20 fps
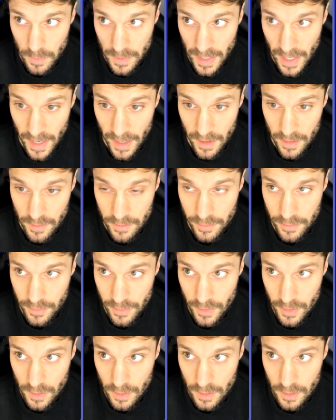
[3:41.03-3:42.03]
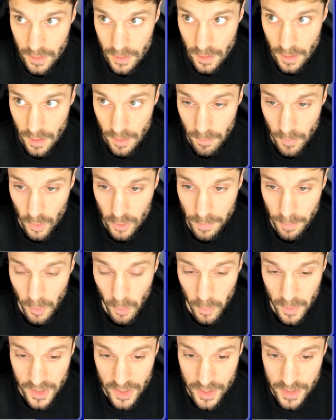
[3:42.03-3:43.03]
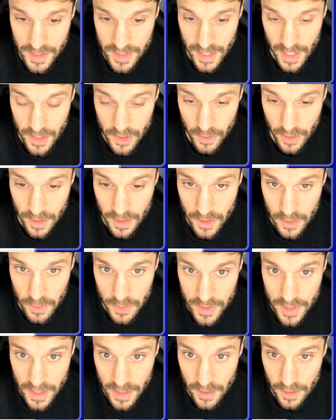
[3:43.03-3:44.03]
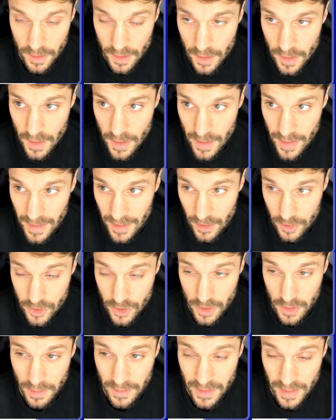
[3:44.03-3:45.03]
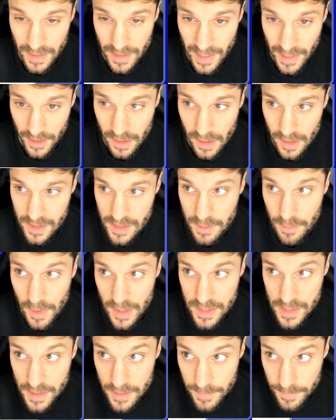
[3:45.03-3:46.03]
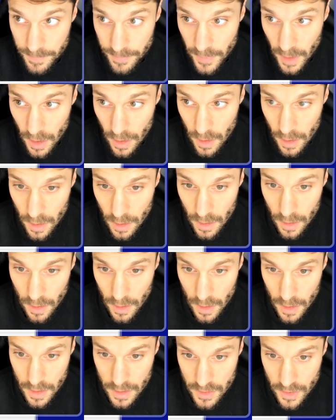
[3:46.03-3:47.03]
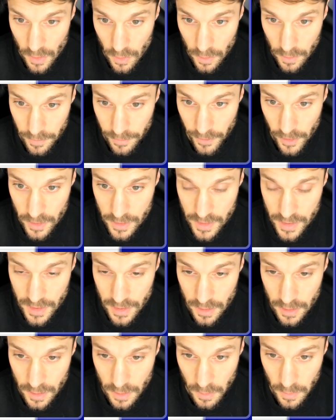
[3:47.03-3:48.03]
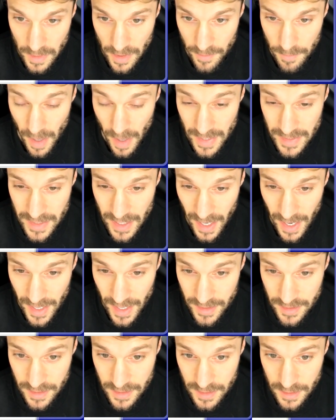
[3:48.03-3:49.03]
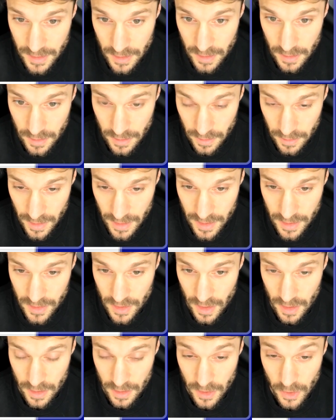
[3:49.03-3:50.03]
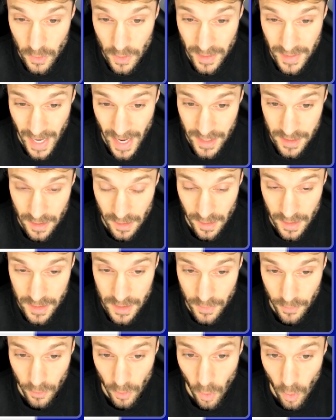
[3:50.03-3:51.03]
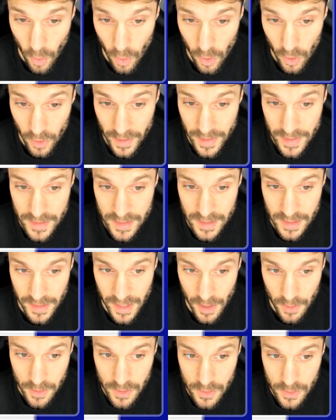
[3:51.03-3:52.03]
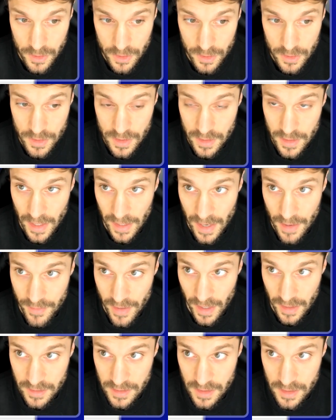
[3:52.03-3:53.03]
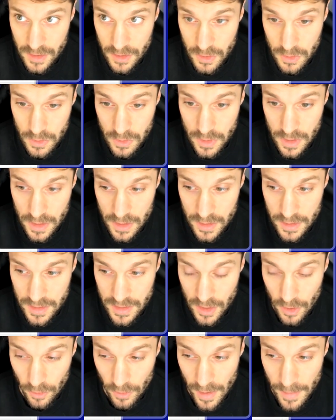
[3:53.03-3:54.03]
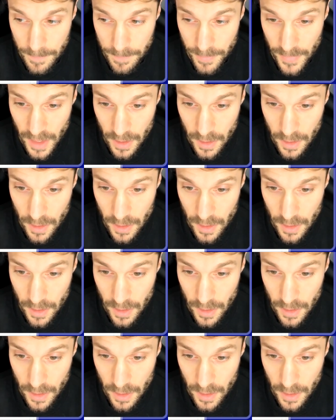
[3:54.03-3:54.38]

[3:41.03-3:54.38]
We have multiple widgets that you can use here. And I'll show you at the end how to customize it. So first, we have my tasks. This is a unique task list for all AC account users that have access to the CRM.